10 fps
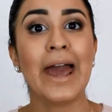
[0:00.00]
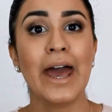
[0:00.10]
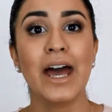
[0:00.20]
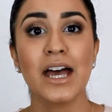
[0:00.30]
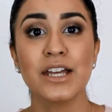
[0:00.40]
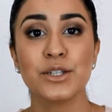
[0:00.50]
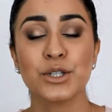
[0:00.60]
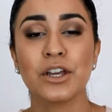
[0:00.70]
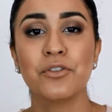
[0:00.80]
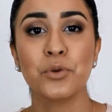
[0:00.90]
and
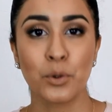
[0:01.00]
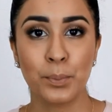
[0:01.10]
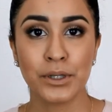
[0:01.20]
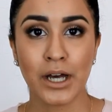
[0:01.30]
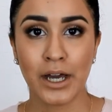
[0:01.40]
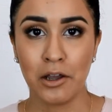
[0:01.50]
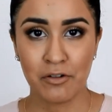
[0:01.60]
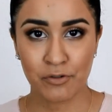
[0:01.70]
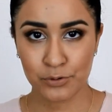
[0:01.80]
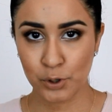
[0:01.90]
if you apply
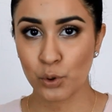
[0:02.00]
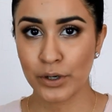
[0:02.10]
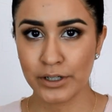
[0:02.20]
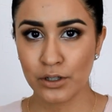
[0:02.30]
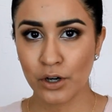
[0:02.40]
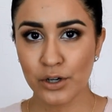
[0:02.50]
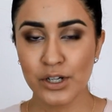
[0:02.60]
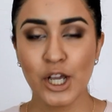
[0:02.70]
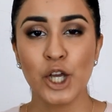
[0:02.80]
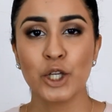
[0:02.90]
for the credit card,